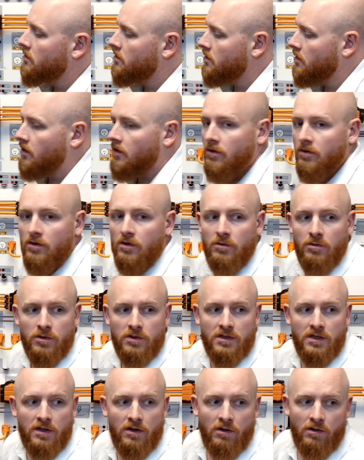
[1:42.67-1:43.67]
So you will
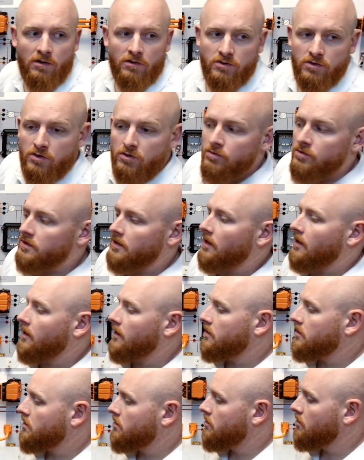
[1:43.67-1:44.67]
see there are two
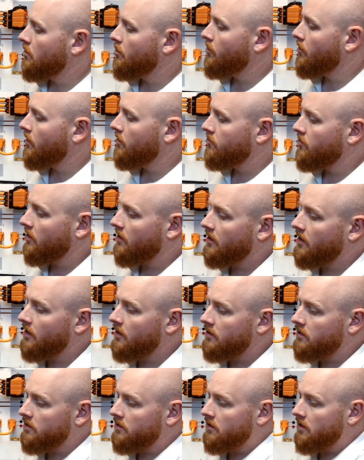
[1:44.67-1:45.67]
sides to the project
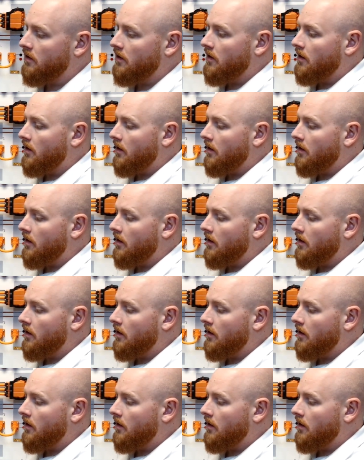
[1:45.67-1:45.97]
case.